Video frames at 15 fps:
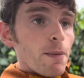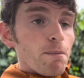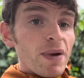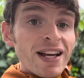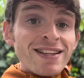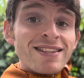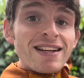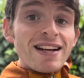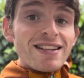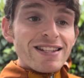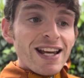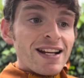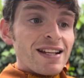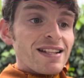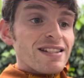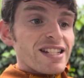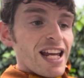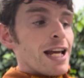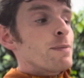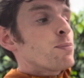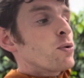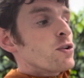Men's size 10 is
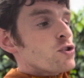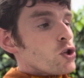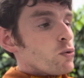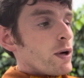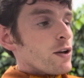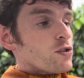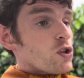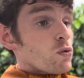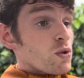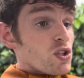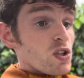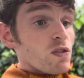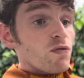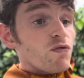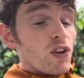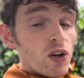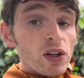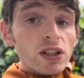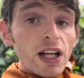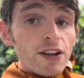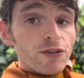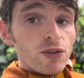10.2 ounces, which is
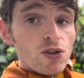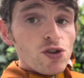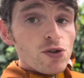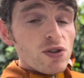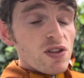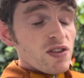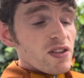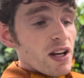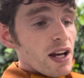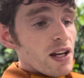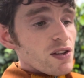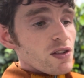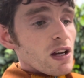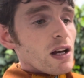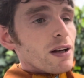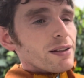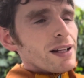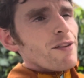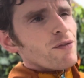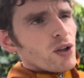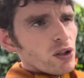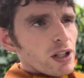very light for a shoe this size.
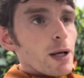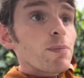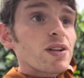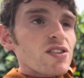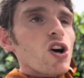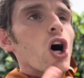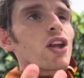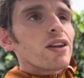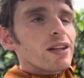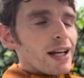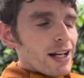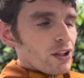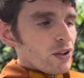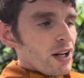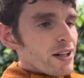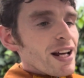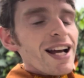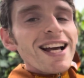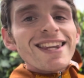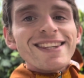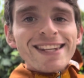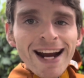Not very light, but it's on the lighter end.
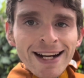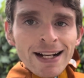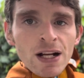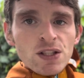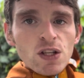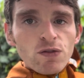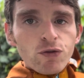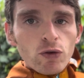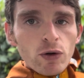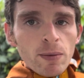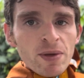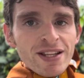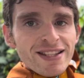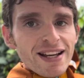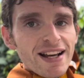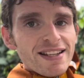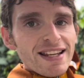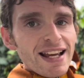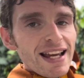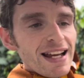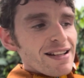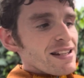9 ounces for women's size
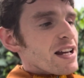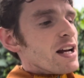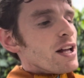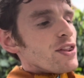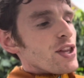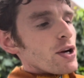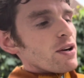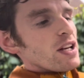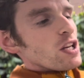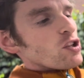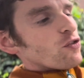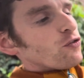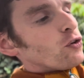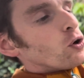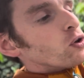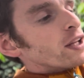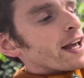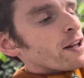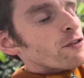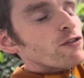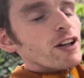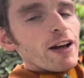8. There is full
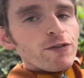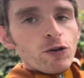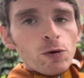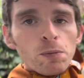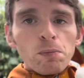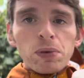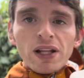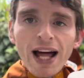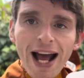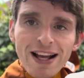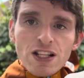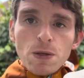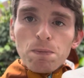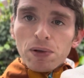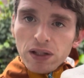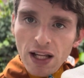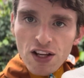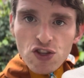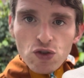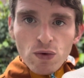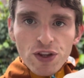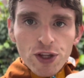length flight foam blast
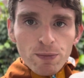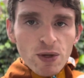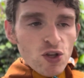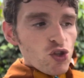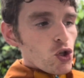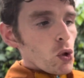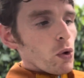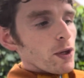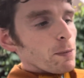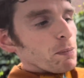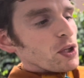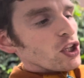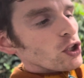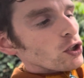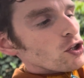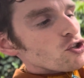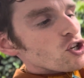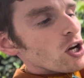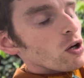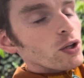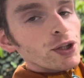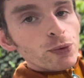plus throughout the midsole with pure
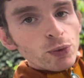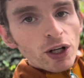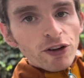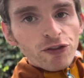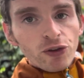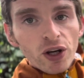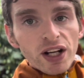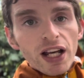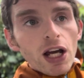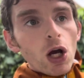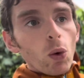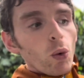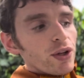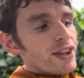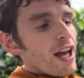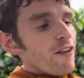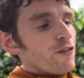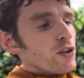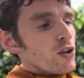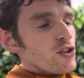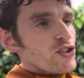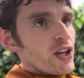gel in the rear foot. What that
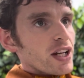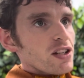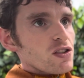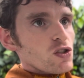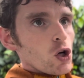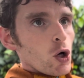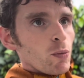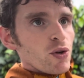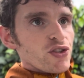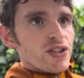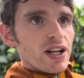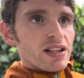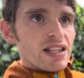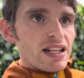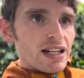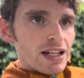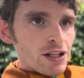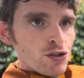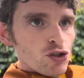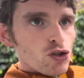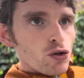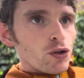feels like is it's almost like the
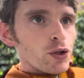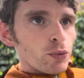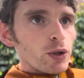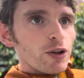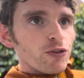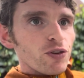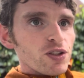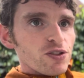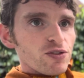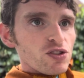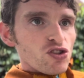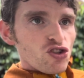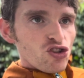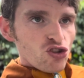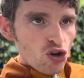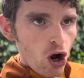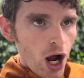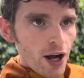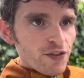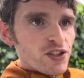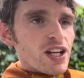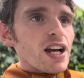insole in the rear foot's
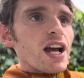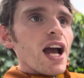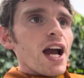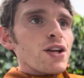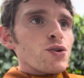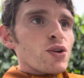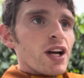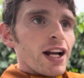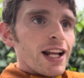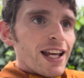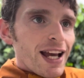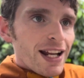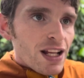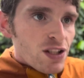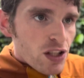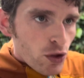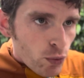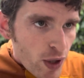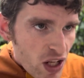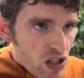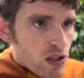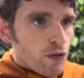soft and you kind of get into the
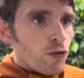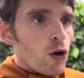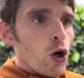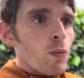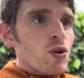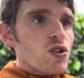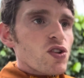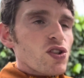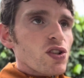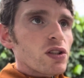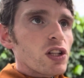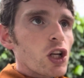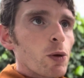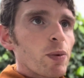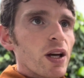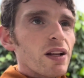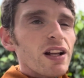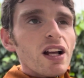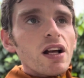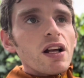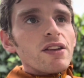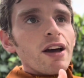rest of the foam, which is a little bit,
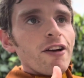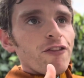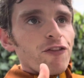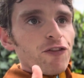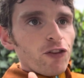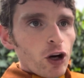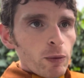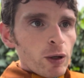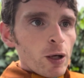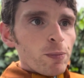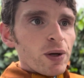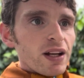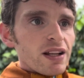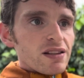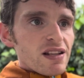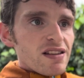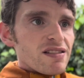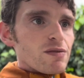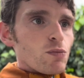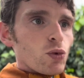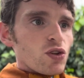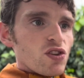not firmer, but at
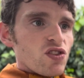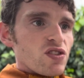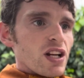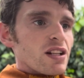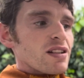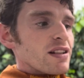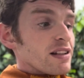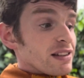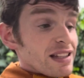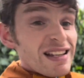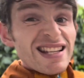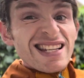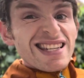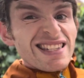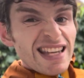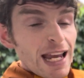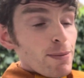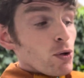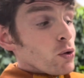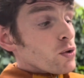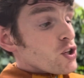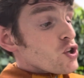least more distinct and at least
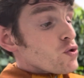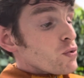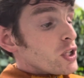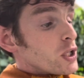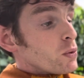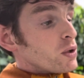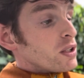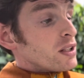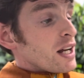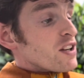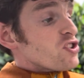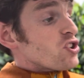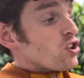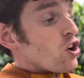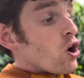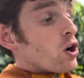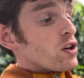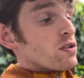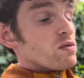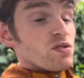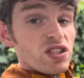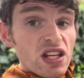stable, which is really, really nice. There
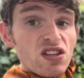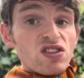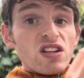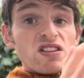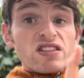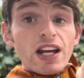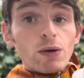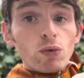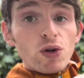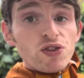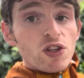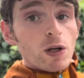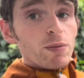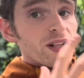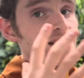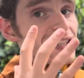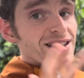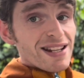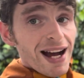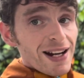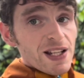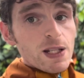are decent sidewalls here, but it's
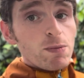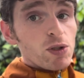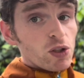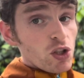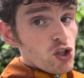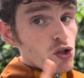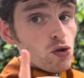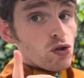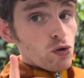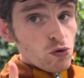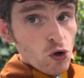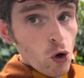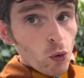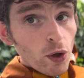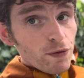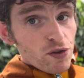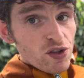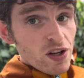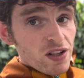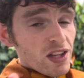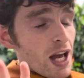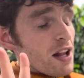not a stability shoe. So don't worry if you're
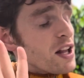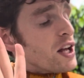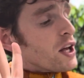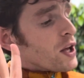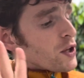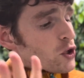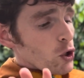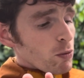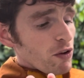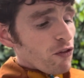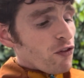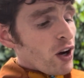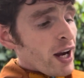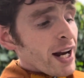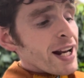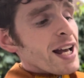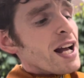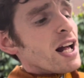sensitive to that, you'll be fine.